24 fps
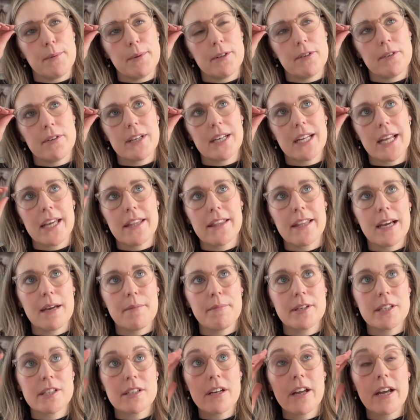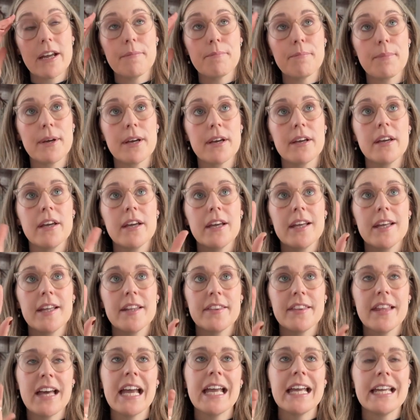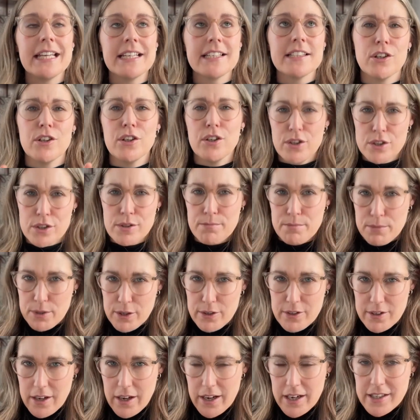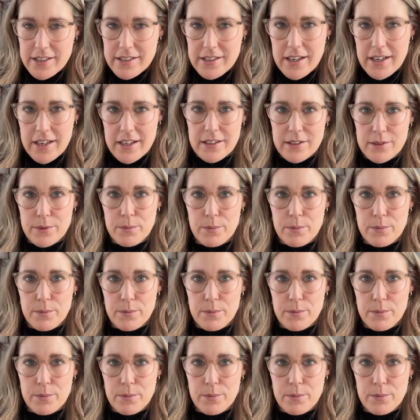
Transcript: You're not going to get that much light, but that is good mood lighting